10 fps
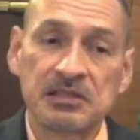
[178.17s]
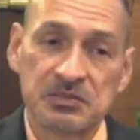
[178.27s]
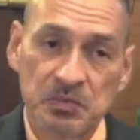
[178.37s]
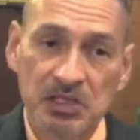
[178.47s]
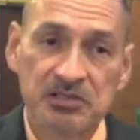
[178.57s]
a
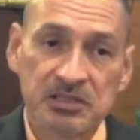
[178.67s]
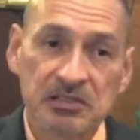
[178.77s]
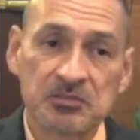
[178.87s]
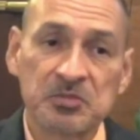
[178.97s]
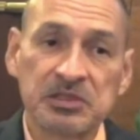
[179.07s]
smaller
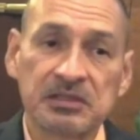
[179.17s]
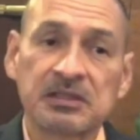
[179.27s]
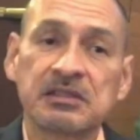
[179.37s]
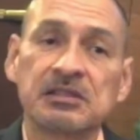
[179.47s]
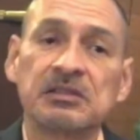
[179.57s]

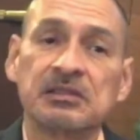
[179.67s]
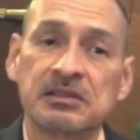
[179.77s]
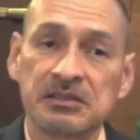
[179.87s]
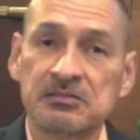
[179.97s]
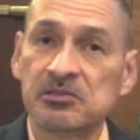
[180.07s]
government can
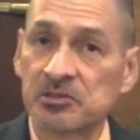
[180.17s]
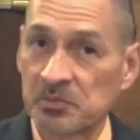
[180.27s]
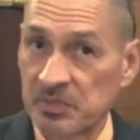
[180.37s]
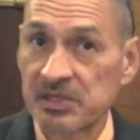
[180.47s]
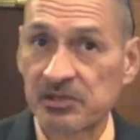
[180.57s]
deliver
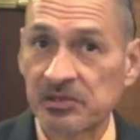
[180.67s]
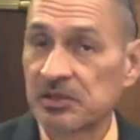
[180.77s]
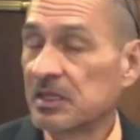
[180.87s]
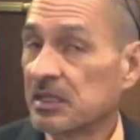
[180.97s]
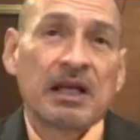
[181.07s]

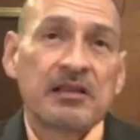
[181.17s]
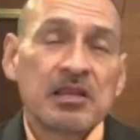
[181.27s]
better. I